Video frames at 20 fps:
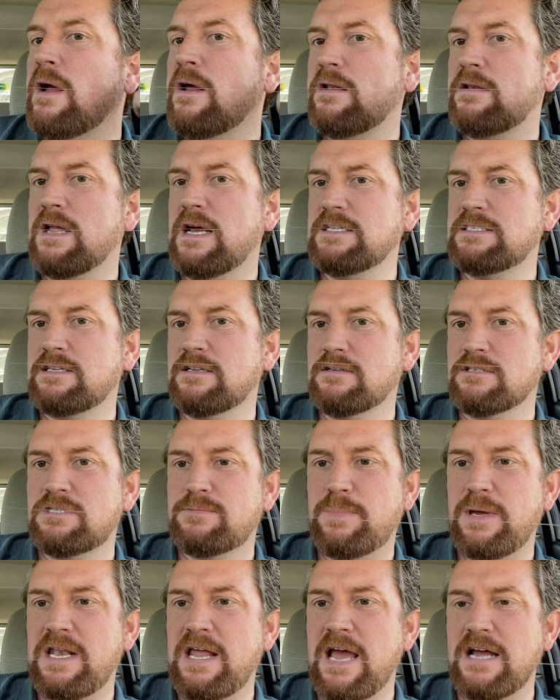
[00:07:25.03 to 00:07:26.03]
Nice little
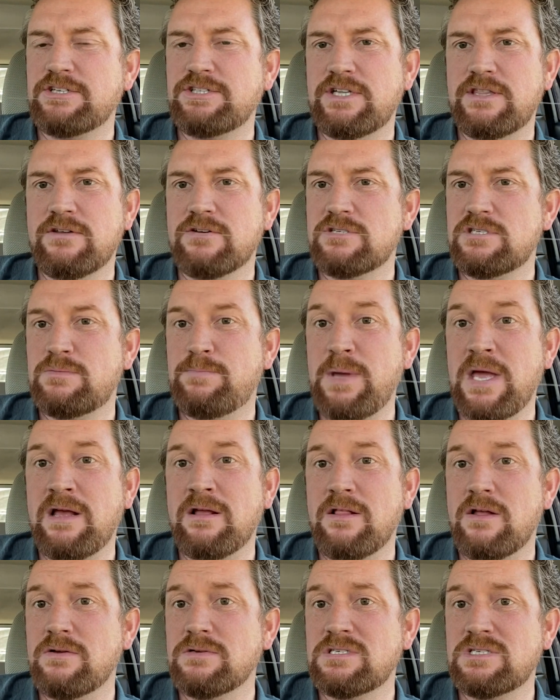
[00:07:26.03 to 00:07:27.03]
spin action. Those spin
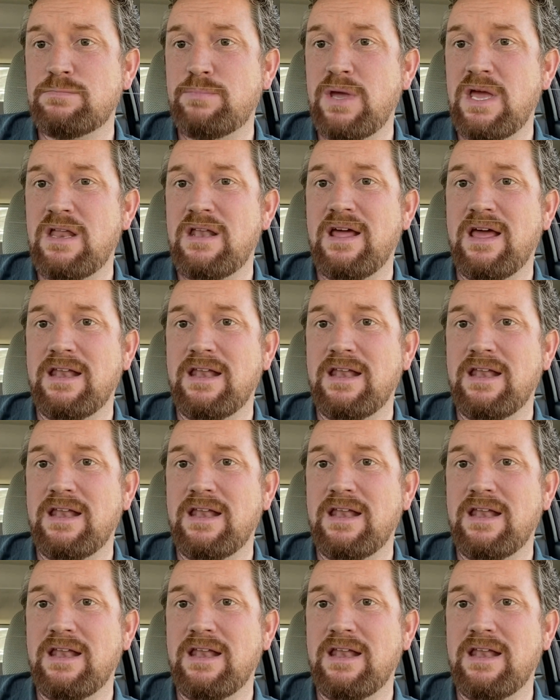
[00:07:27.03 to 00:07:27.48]
glows spin